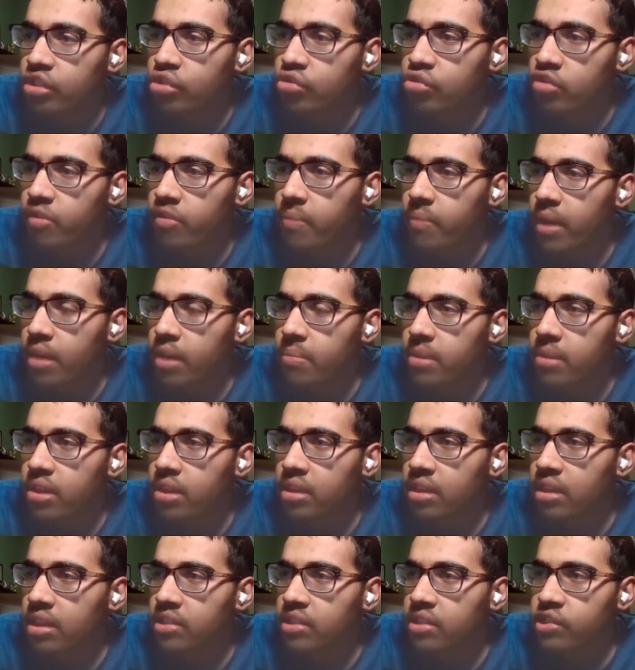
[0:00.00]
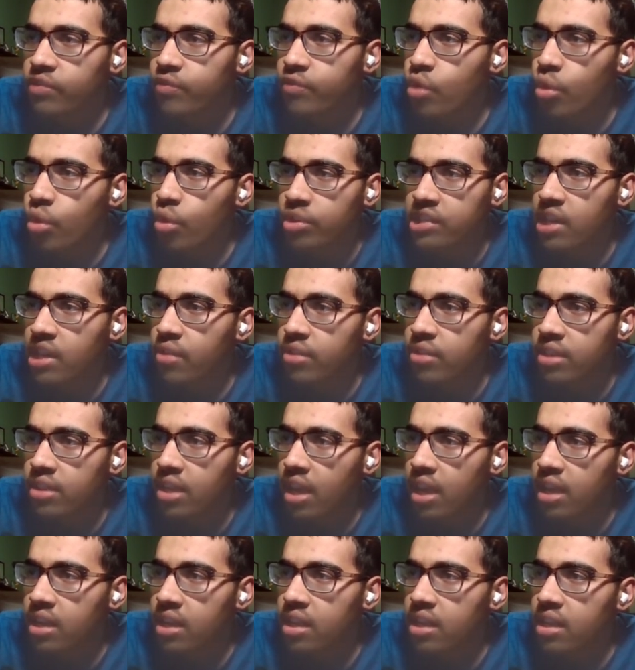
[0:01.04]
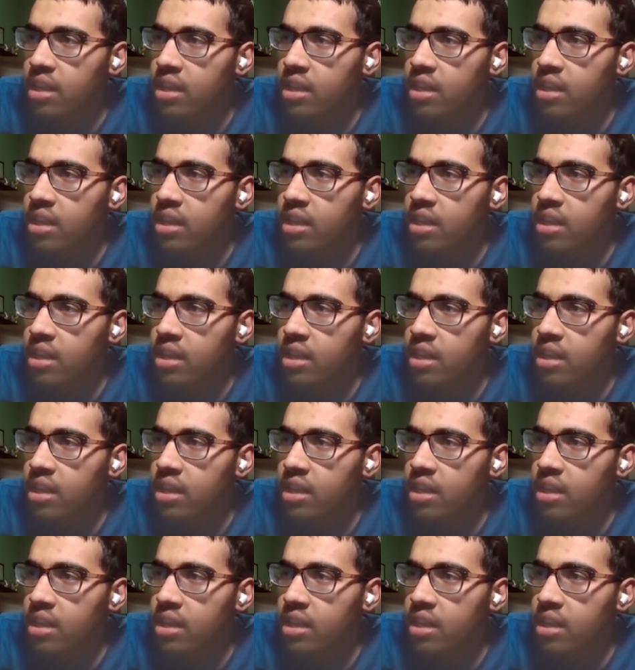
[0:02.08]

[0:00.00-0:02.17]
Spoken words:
for Bayern Munich is, of course, Harry Kane.